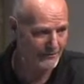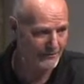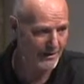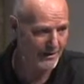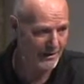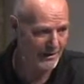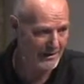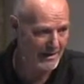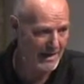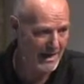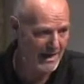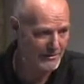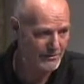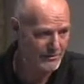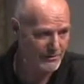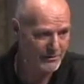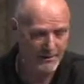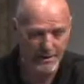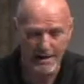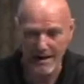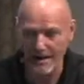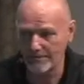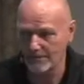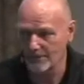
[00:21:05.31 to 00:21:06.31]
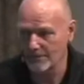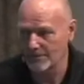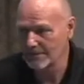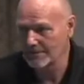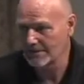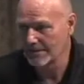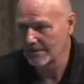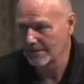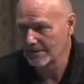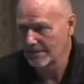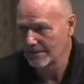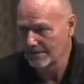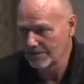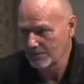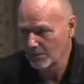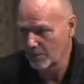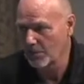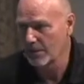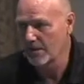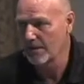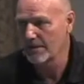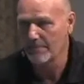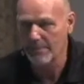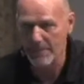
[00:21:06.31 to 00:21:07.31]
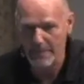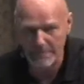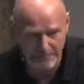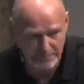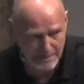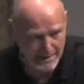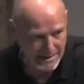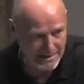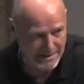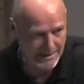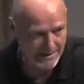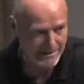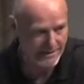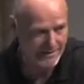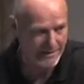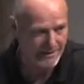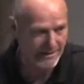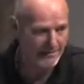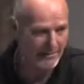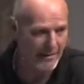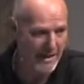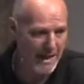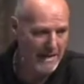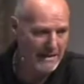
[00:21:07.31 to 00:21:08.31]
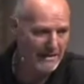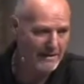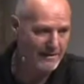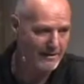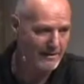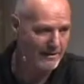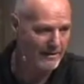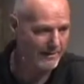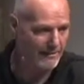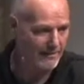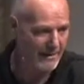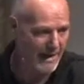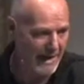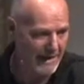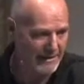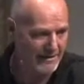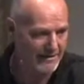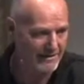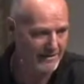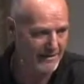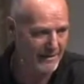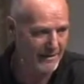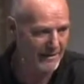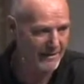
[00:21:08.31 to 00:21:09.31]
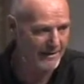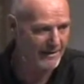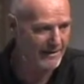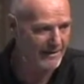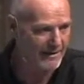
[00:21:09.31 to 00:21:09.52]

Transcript: Our, our natural life is, uh, is worried about me and my deal, and my thing.